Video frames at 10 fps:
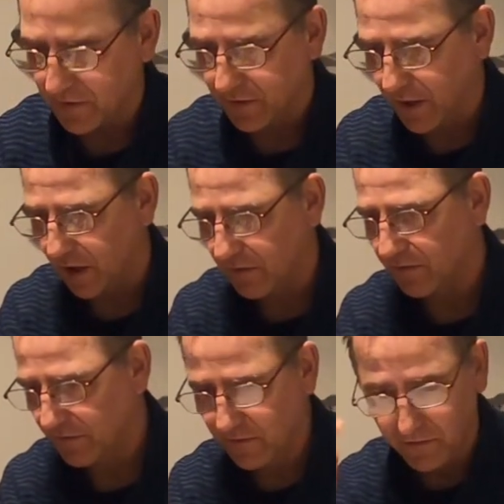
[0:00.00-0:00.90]
and that
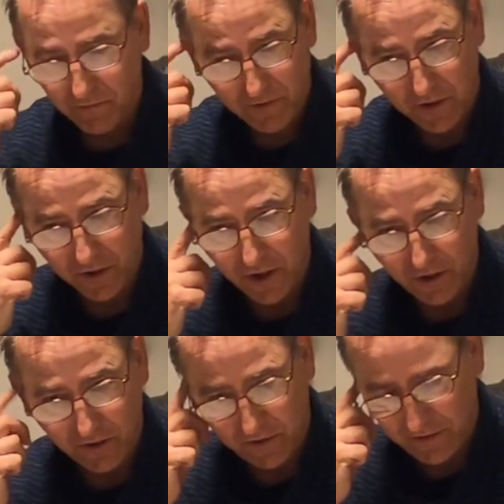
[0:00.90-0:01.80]
it'll
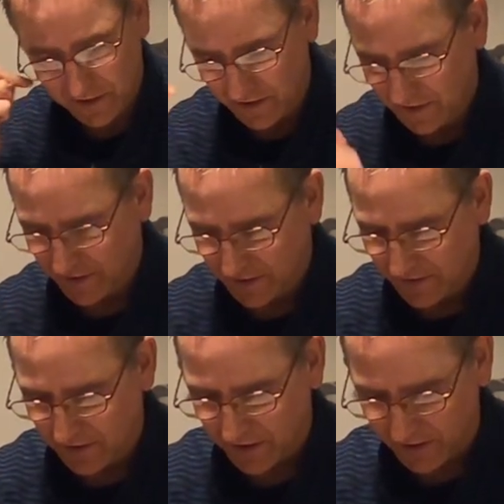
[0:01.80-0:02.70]
all
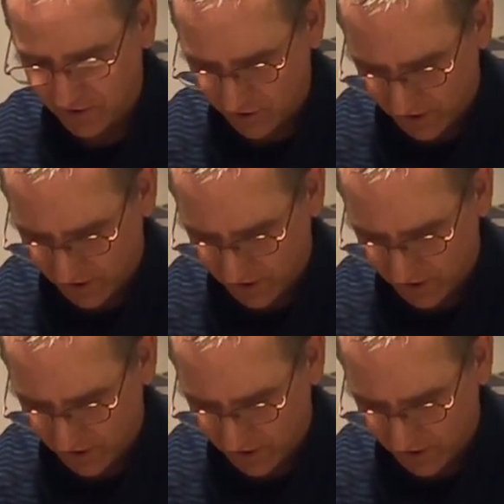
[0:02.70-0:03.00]
take